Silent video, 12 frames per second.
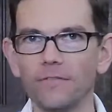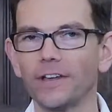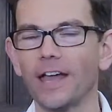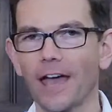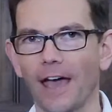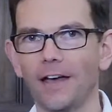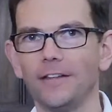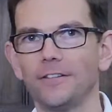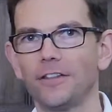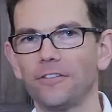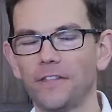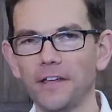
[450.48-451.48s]
forget
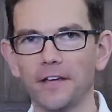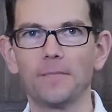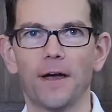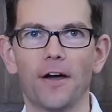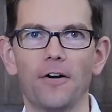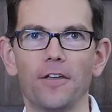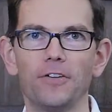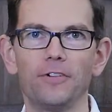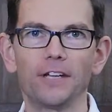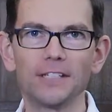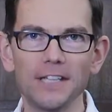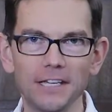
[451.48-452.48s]
to think about your
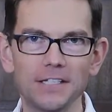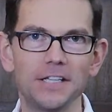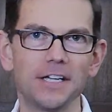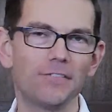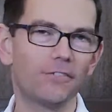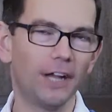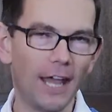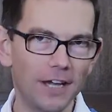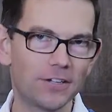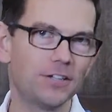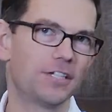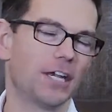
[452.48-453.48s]
existing
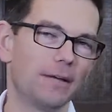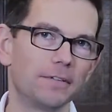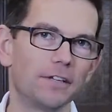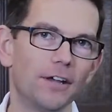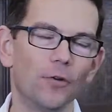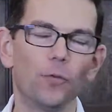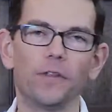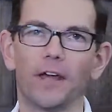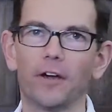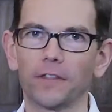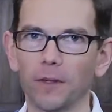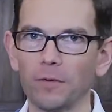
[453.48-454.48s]
relationships with
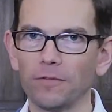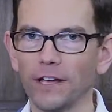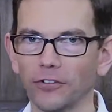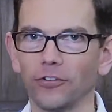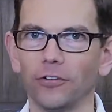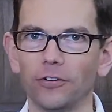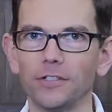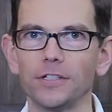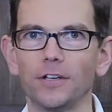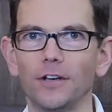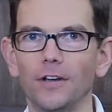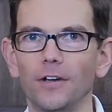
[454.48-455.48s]
healthcare professionals
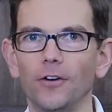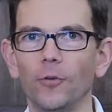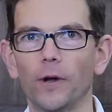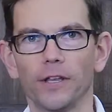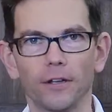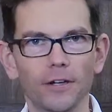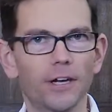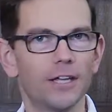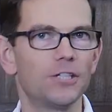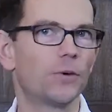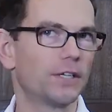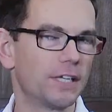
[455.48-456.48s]
when you're looking
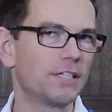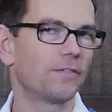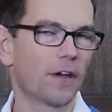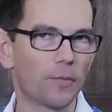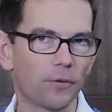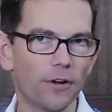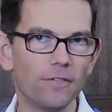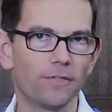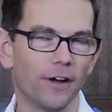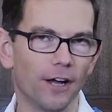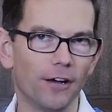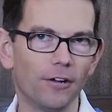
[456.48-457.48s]
to identify and
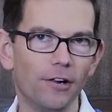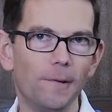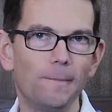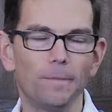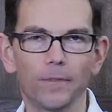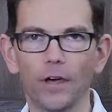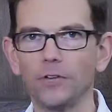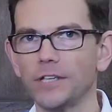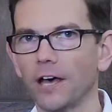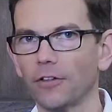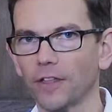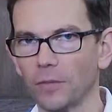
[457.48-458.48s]
profile those
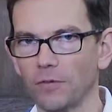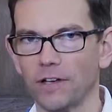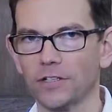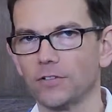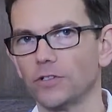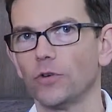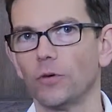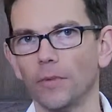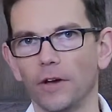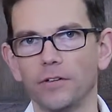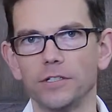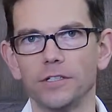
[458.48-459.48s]
healthcare professionals who are
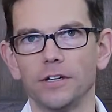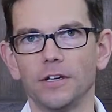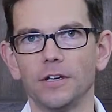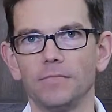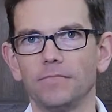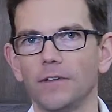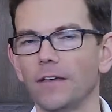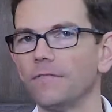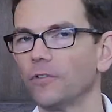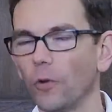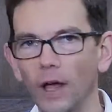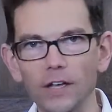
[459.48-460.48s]
most
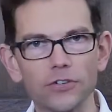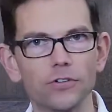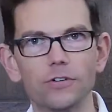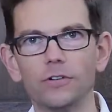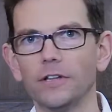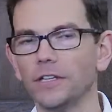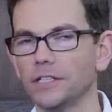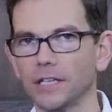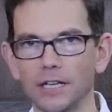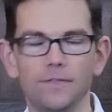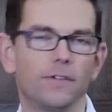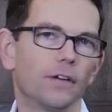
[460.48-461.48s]
influential and
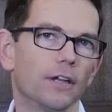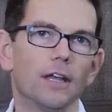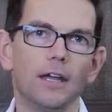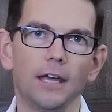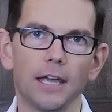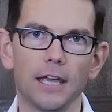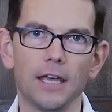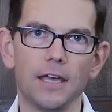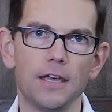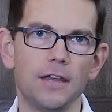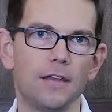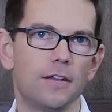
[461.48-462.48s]
significant
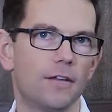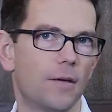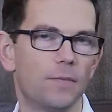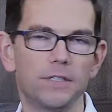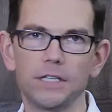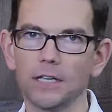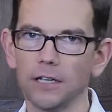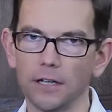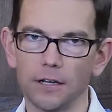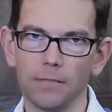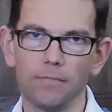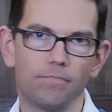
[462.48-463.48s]
in a particular